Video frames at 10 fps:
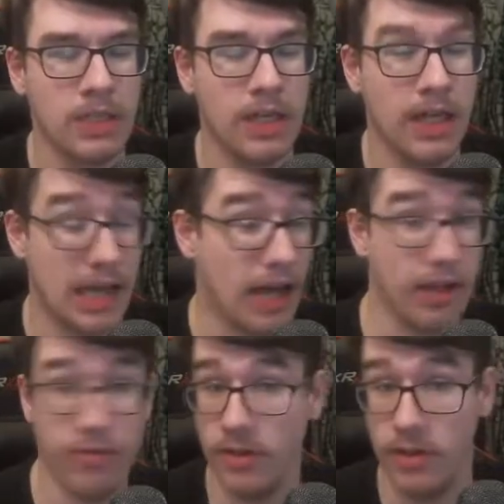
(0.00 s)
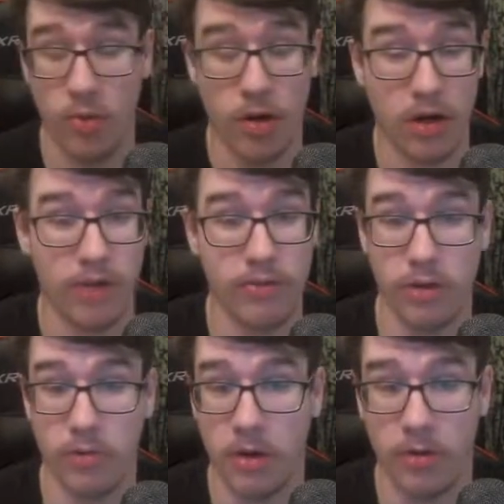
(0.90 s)
it can definitely work if
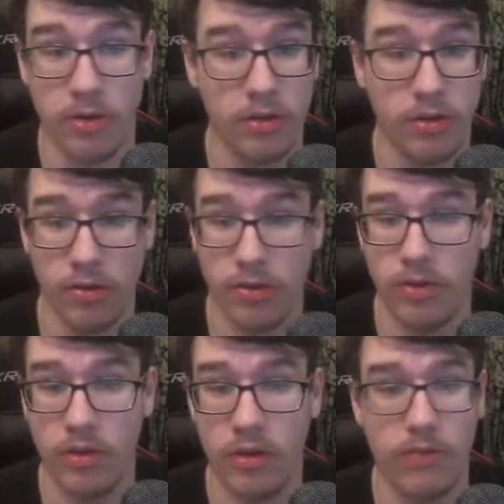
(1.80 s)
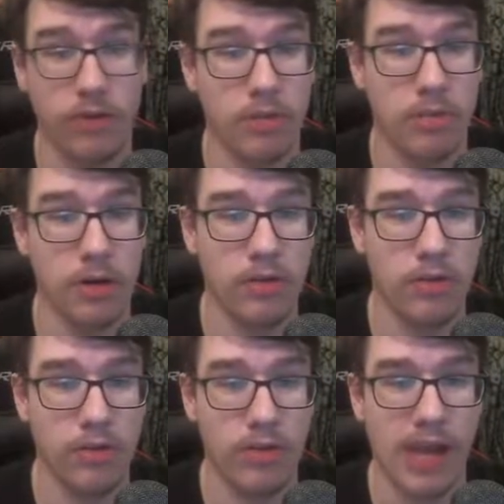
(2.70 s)
your opponent don't if your
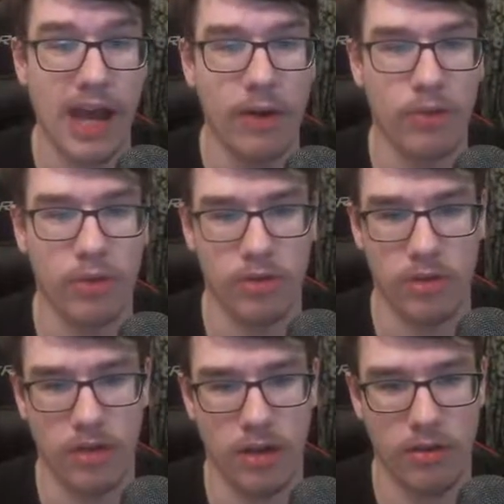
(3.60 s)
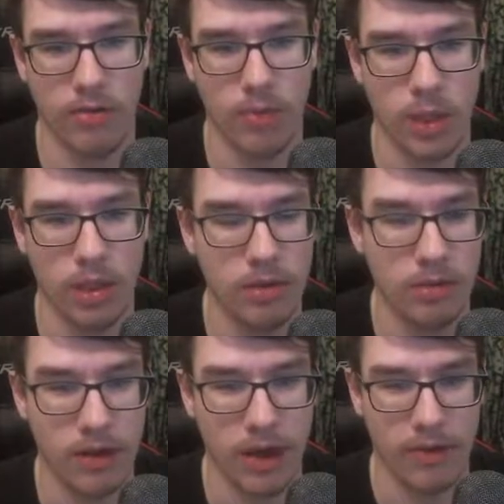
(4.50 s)
opponents don't counter it that well.
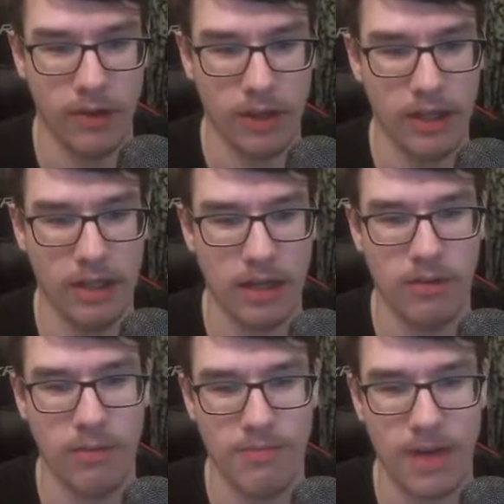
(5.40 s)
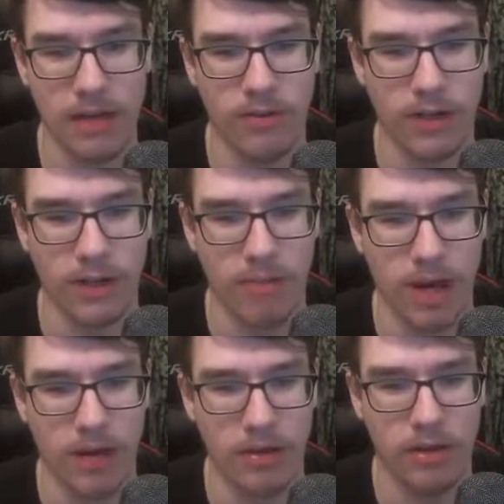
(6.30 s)
I feel like that's the main thing
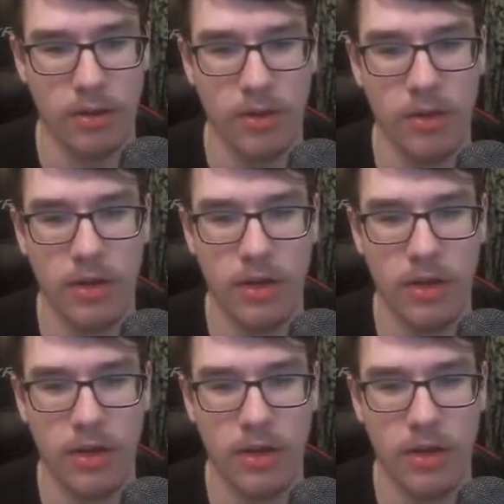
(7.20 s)
about it though.